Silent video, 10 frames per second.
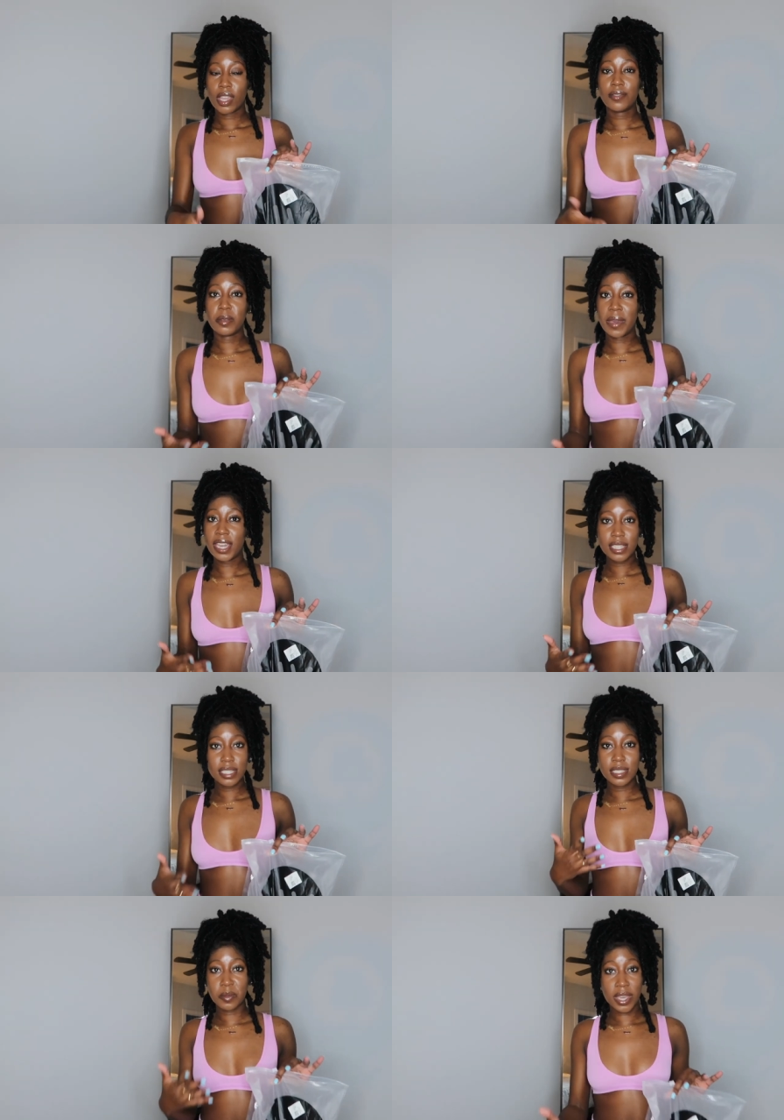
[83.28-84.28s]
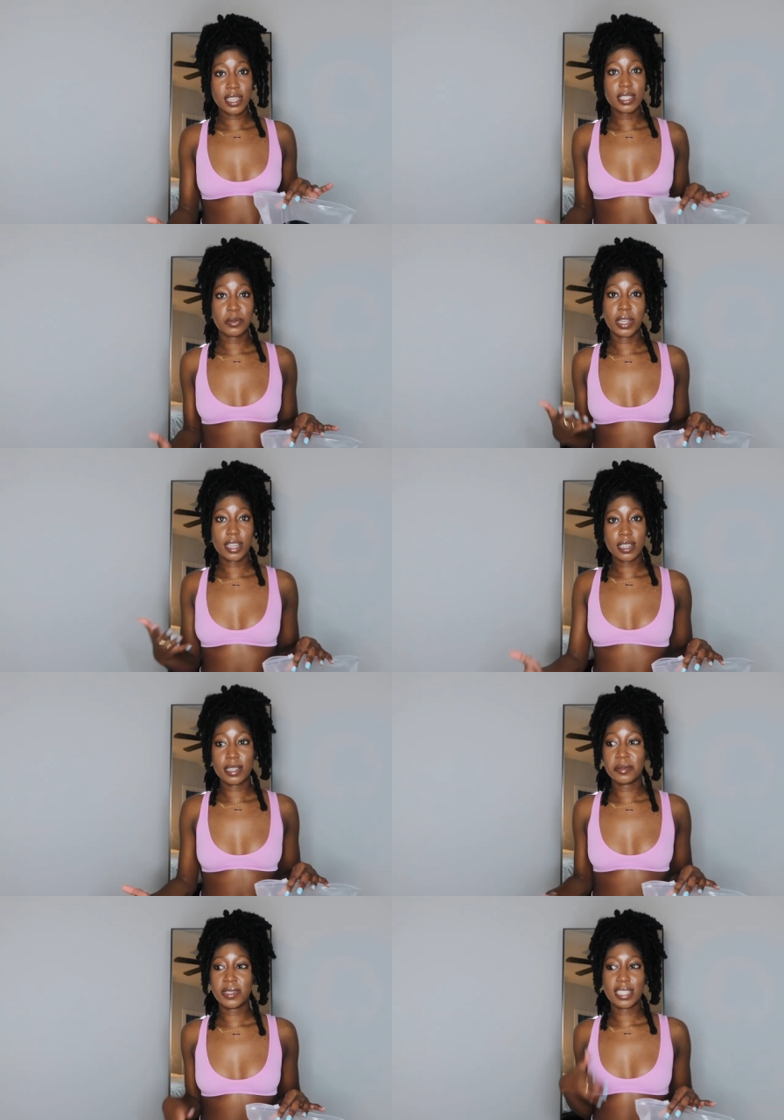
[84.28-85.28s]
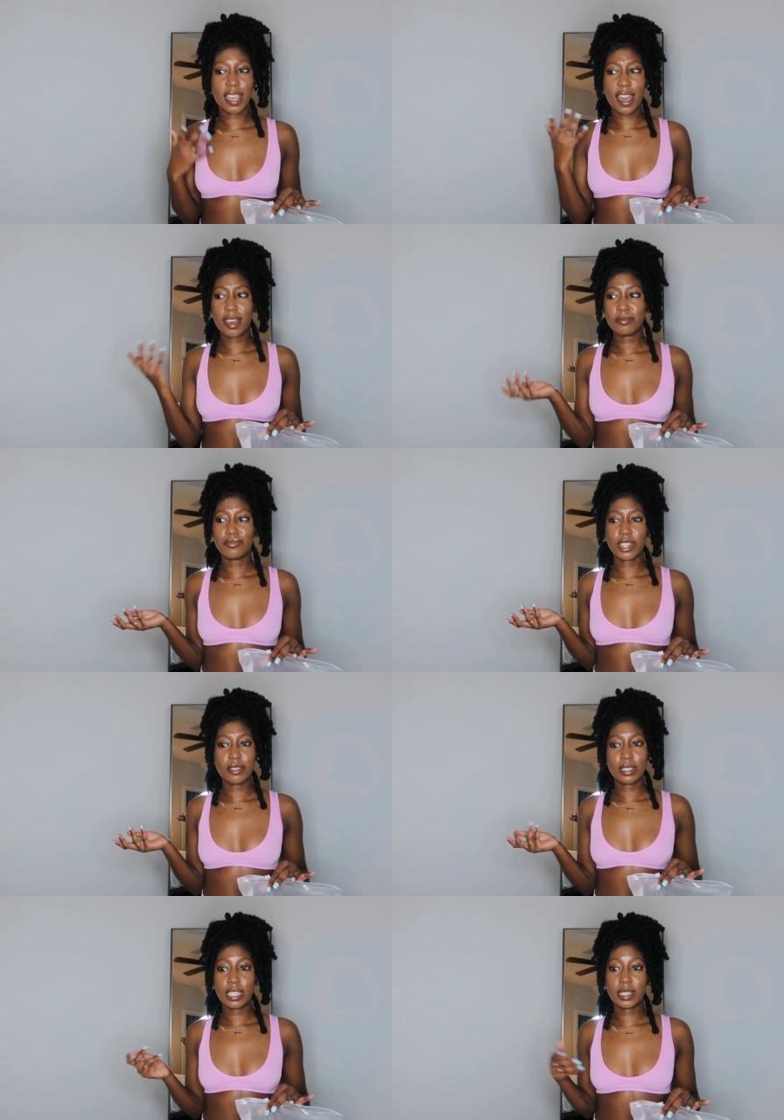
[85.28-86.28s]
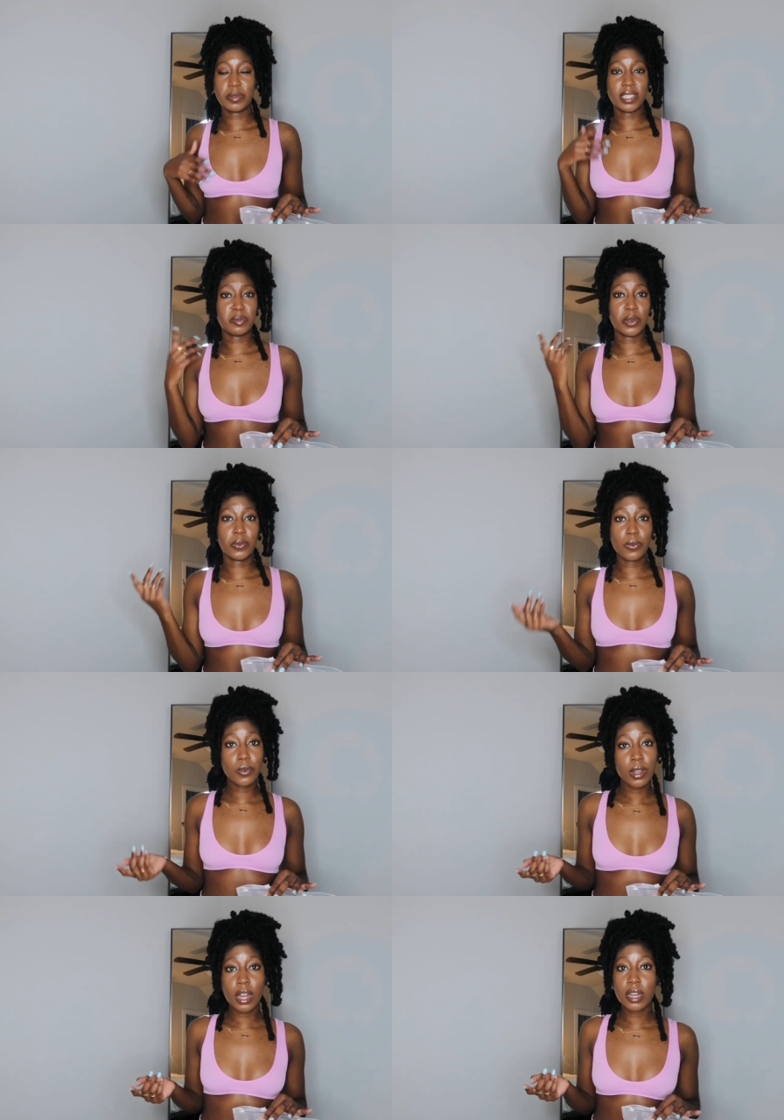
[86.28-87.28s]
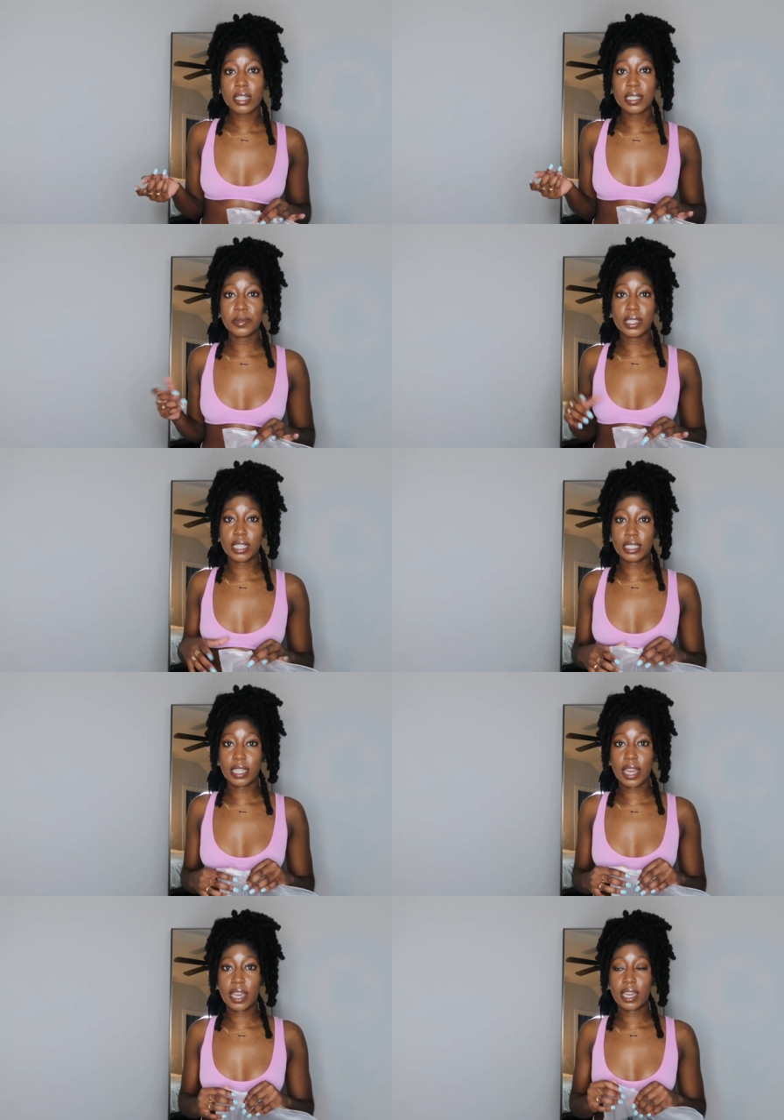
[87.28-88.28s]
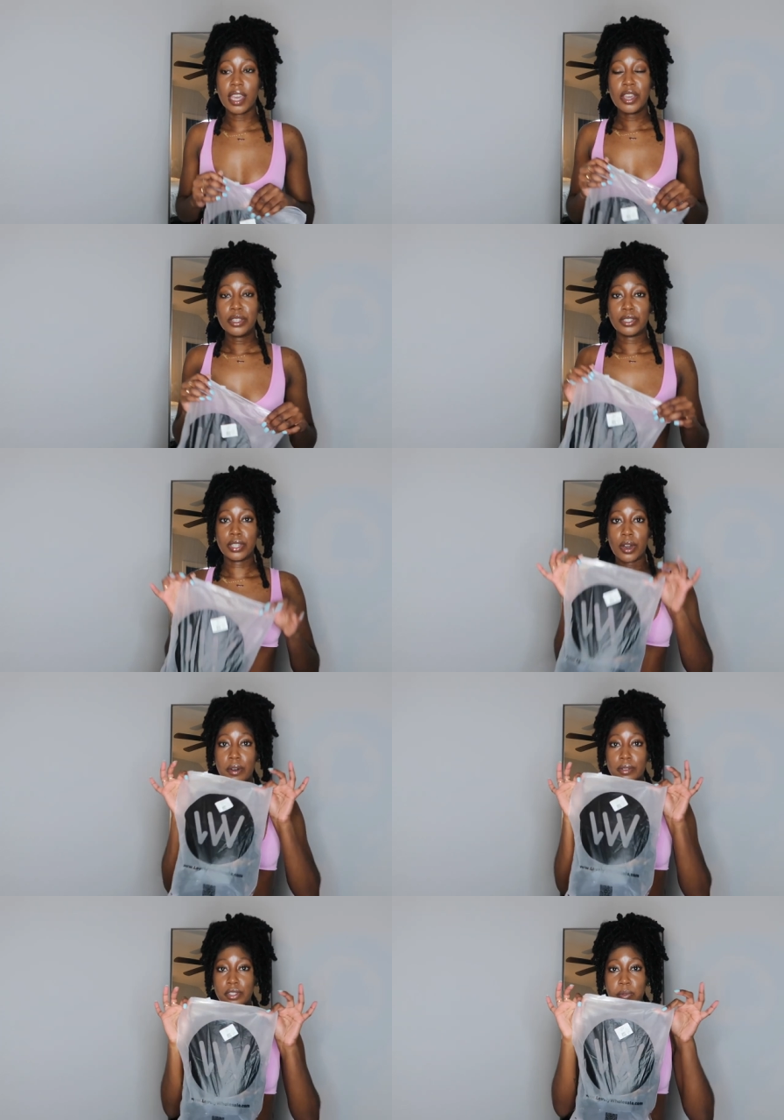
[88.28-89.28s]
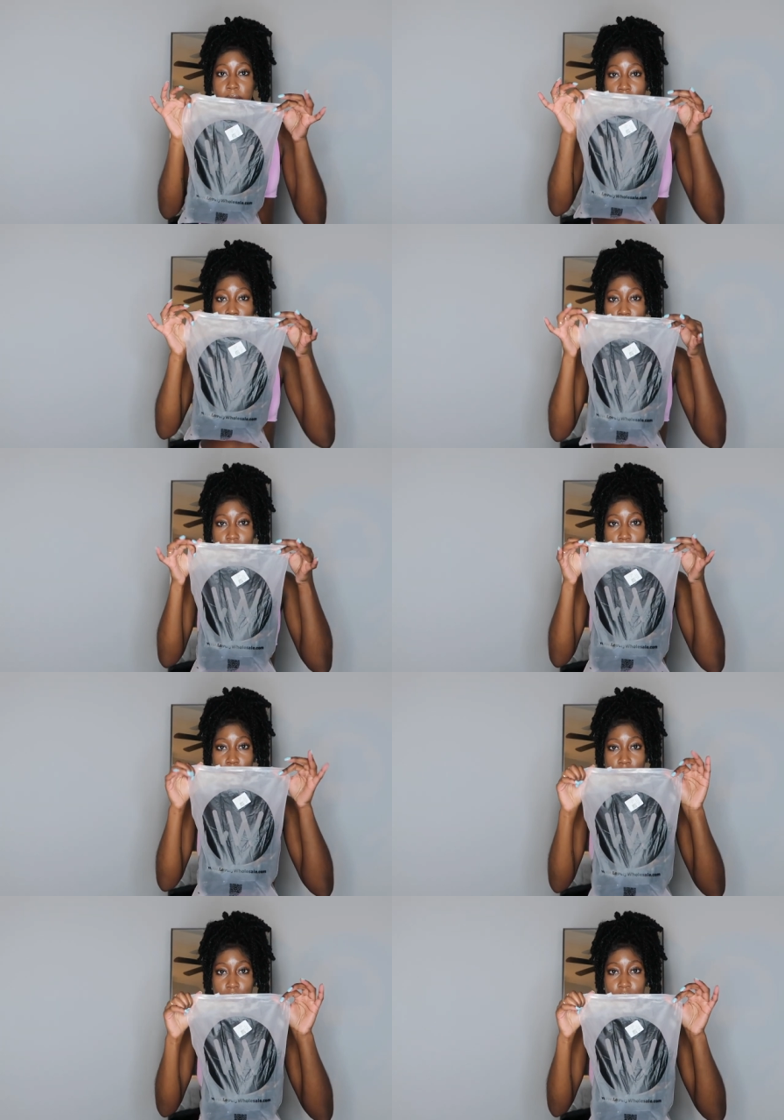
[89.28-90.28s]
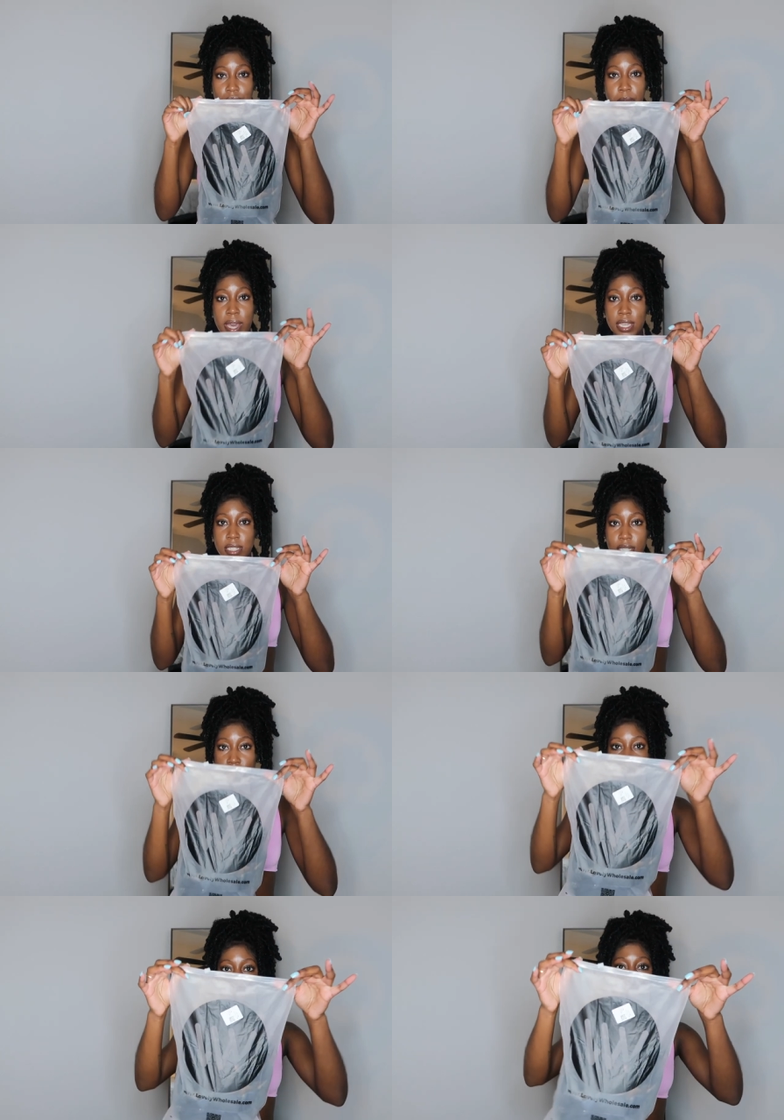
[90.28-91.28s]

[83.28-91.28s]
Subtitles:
if the package is a mess when it comes, I'm gonna think the piece has been worn or something like that. So super glad these come in individual packages. They